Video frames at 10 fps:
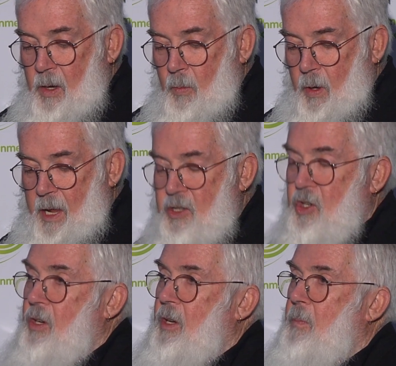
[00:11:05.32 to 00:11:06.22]

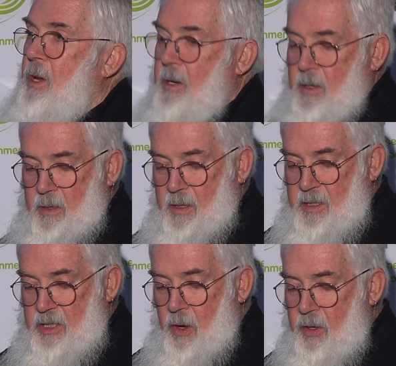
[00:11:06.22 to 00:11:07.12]
Wallachia had been an
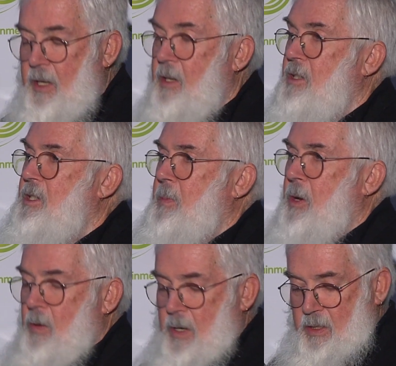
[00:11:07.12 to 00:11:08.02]
exciting
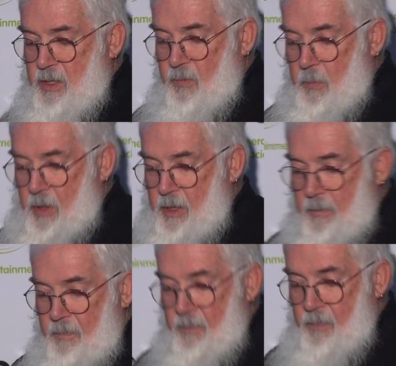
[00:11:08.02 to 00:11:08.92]
experience for me.
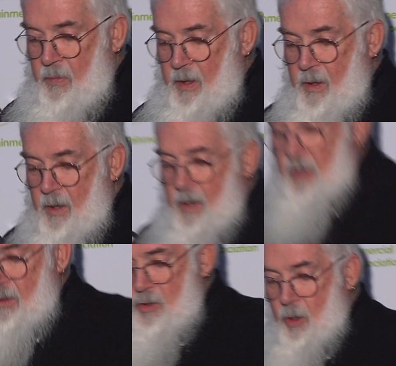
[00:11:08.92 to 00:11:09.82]

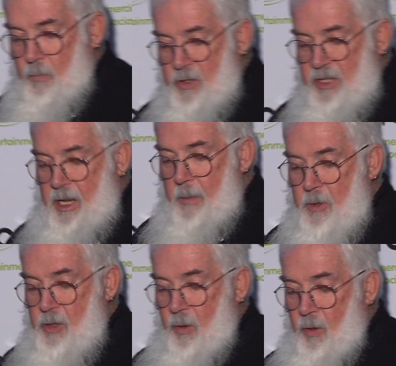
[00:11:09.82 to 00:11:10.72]
John was
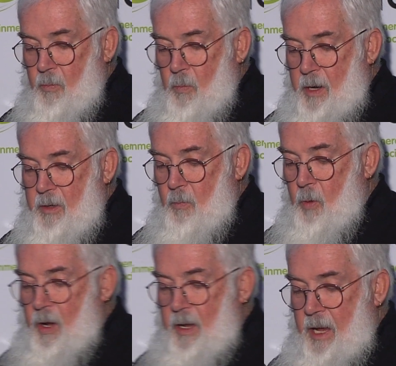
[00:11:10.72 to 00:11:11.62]
sceptical and wondered
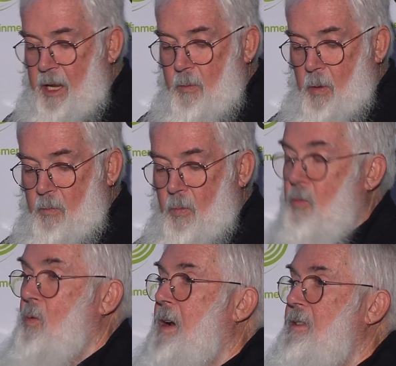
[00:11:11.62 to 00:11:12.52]
why anyone
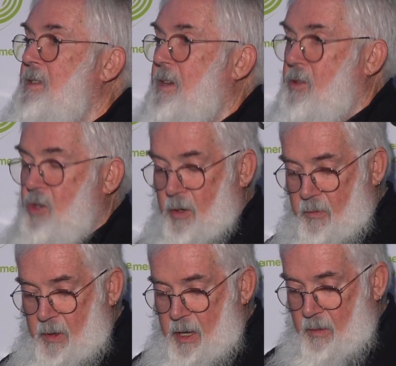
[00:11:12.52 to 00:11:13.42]
would run such an
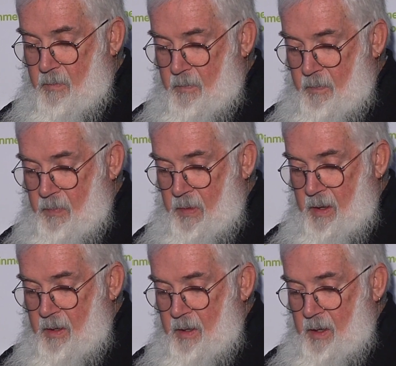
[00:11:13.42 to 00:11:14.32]
event.
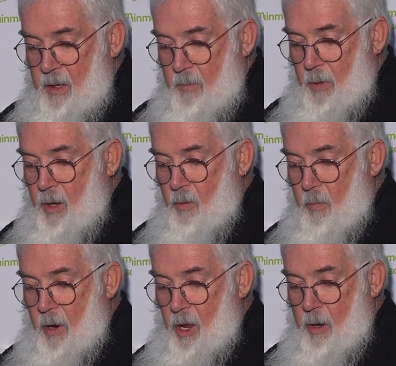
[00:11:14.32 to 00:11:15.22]
My
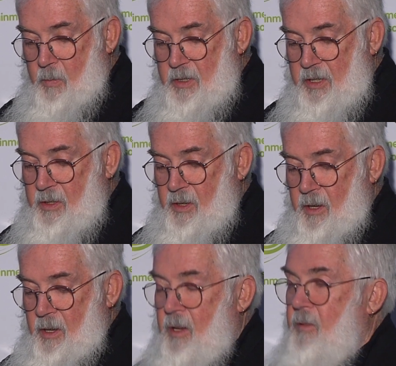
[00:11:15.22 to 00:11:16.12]
reply was
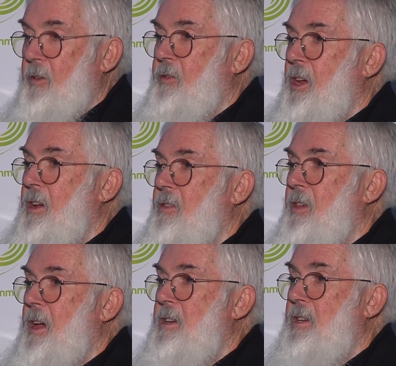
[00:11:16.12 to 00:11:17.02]

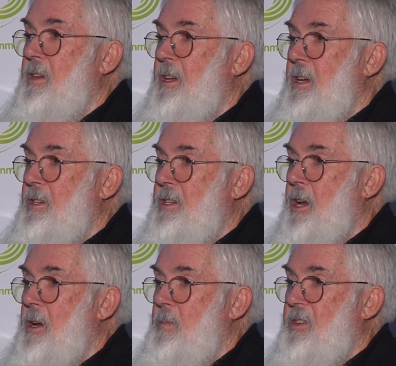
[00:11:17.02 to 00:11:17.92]
15,000 kids
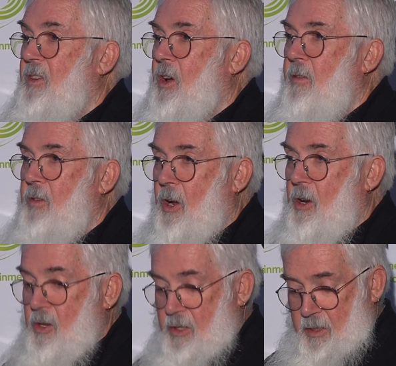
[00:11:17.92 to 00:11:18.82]
times
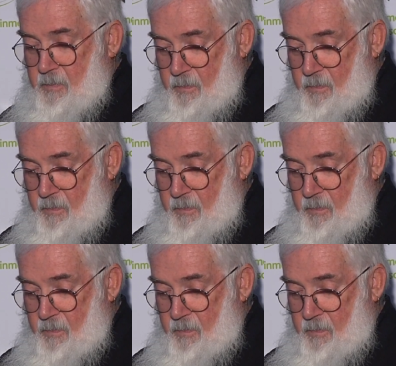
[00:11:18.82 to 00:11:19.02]
$5.